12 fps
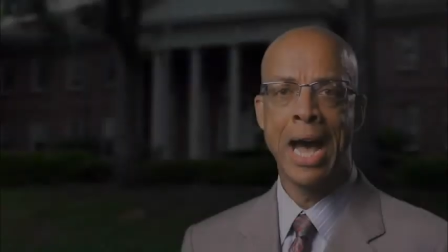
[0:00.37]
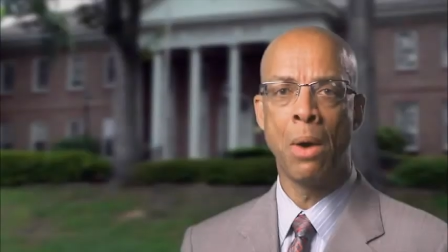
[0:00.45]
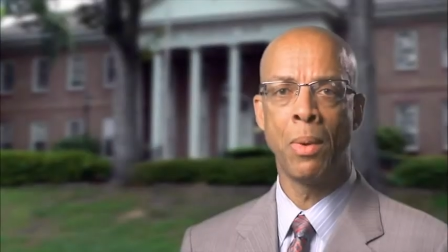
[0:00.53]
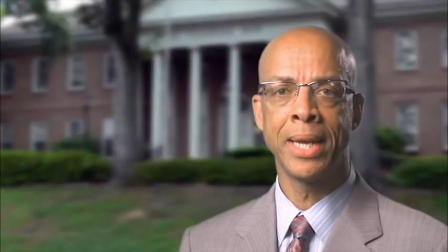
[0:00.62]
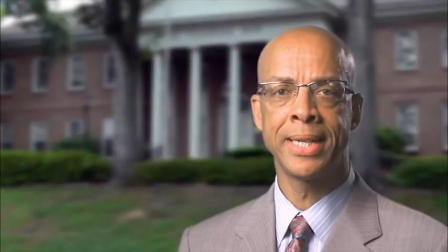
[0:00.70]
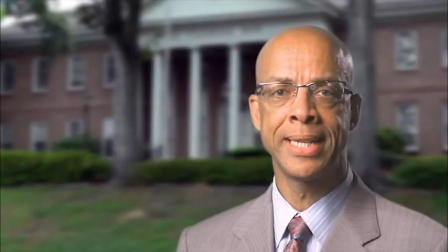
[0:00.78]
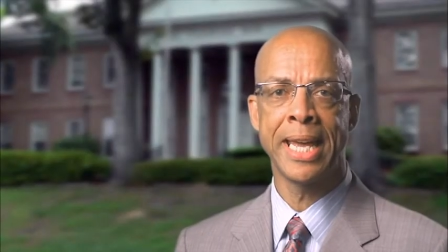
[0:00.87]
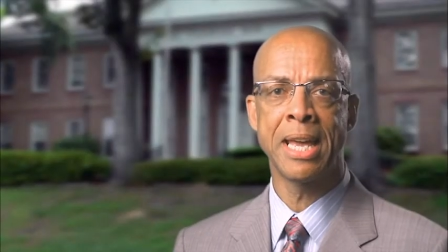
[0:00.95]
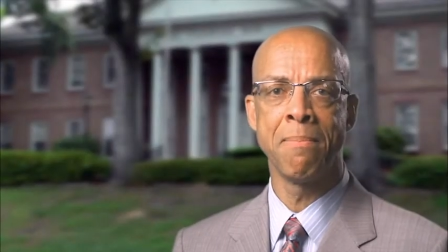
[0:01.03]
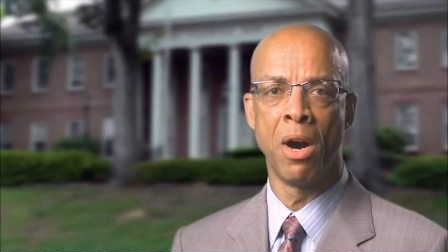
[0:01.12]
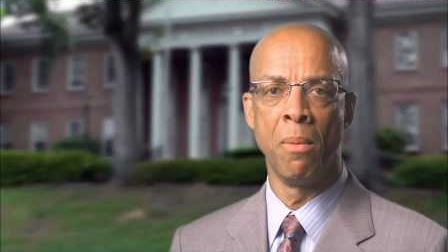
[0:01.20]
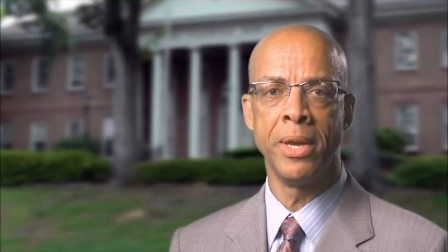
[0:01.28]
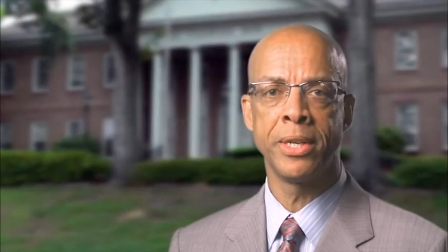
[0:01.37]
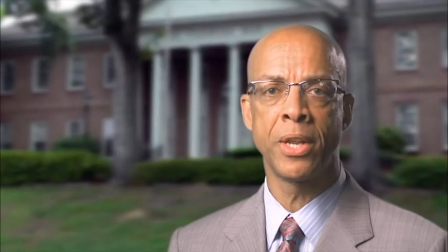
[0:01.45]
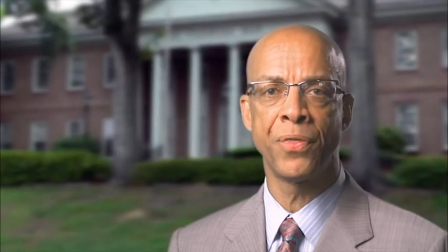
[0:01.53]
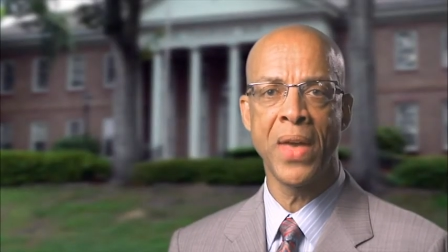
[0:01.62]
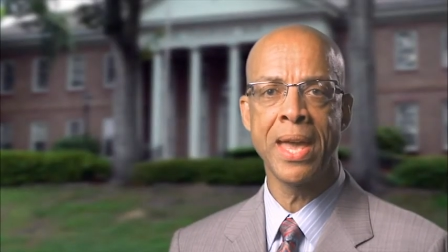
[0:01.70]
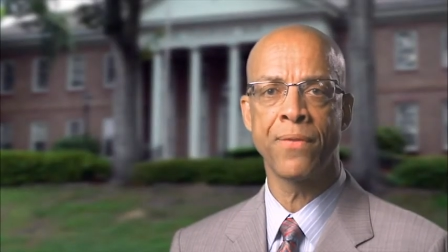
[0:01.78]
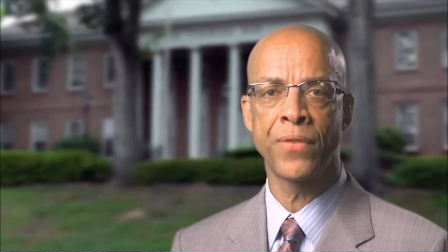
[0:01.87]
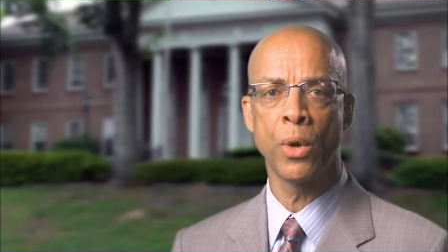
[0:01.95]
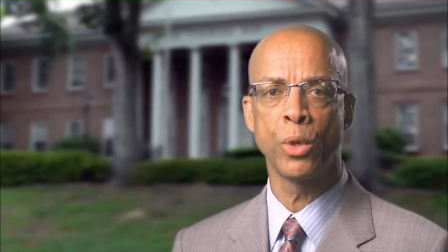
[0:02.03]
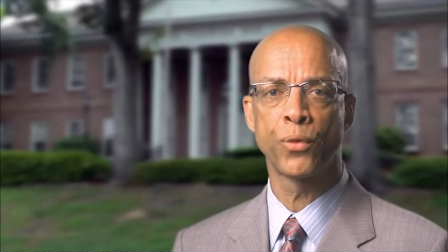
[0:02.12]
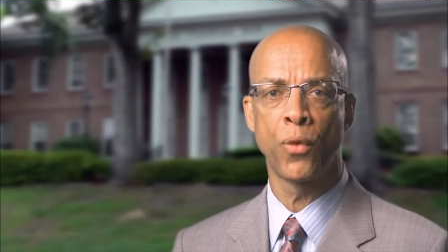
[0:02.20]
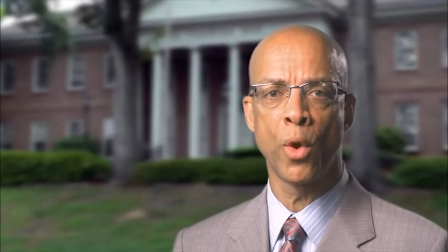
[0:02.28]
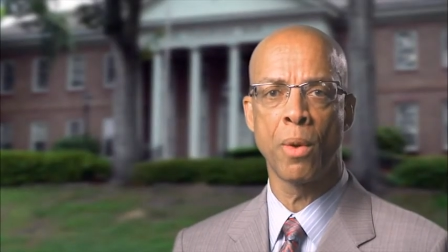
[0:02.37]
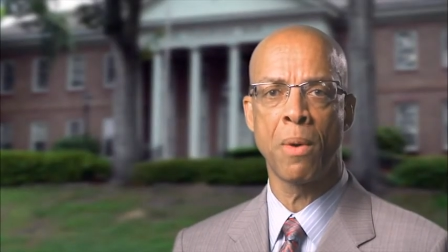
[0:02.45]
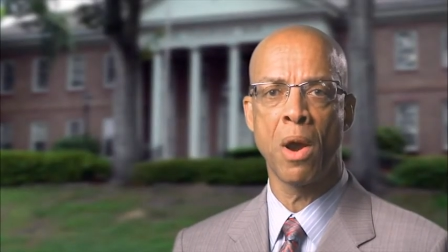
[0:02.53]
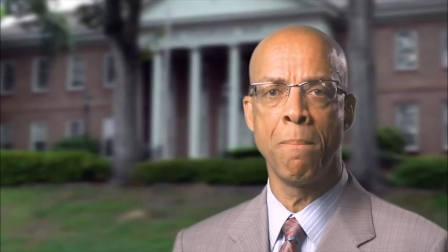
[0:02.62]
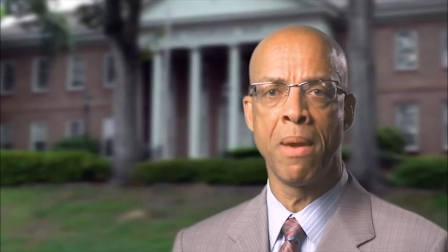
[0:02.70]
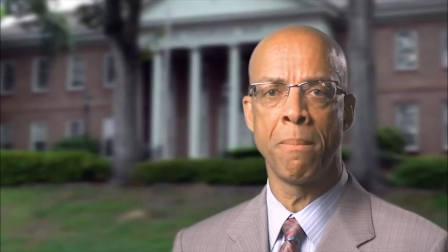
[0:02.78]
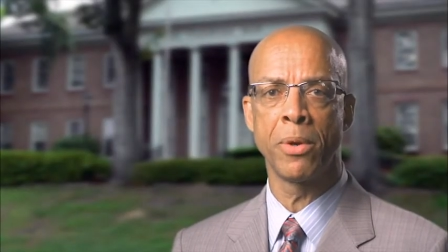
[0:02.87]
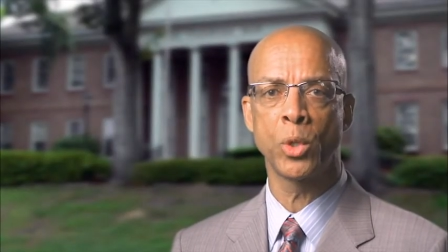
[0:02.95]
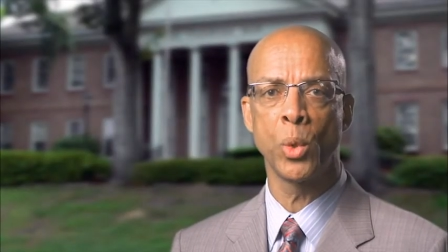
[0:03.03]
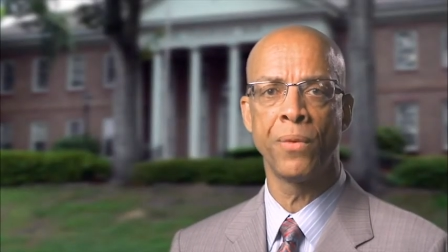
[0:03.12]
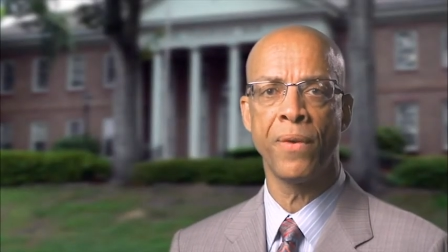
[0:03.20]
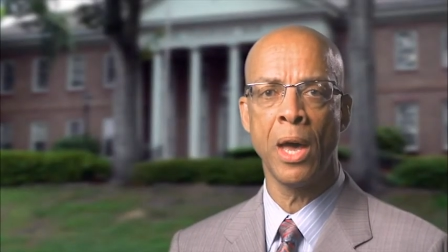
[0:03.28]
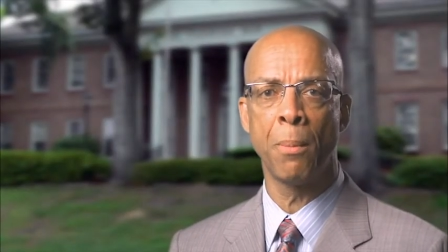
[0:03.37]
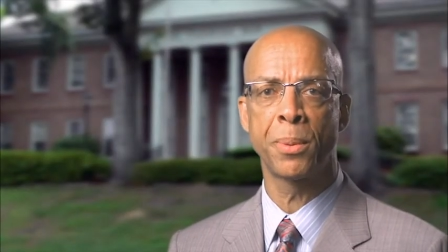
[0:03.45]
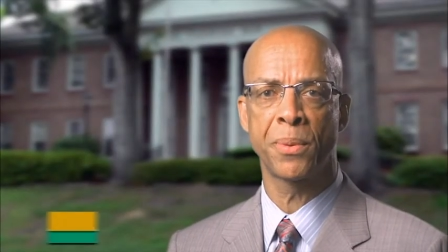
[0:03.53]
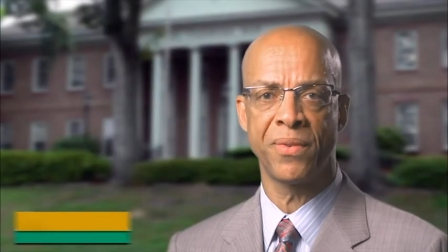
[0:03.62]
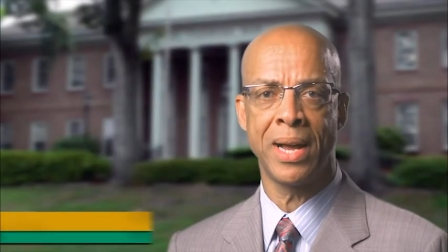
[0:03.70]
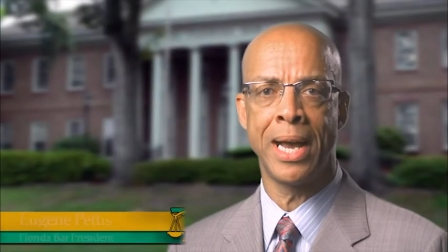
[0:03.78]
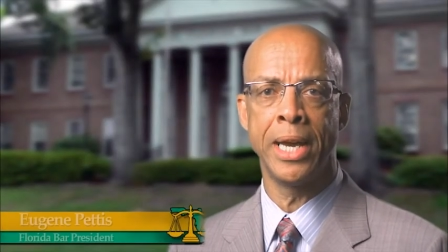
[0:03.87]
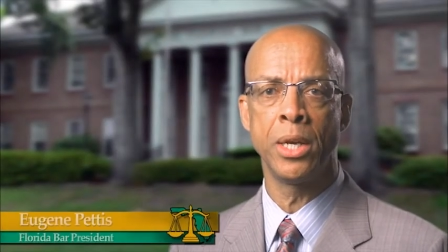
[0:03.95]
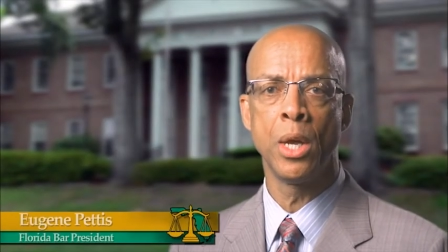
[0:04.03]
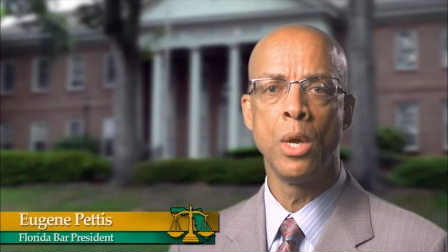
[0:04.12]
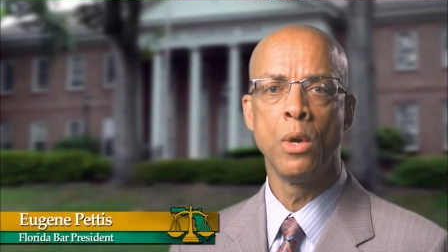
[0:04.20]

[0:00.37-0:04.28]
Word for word: I would like to take a moment to thank those Florida Bar members who have helped provide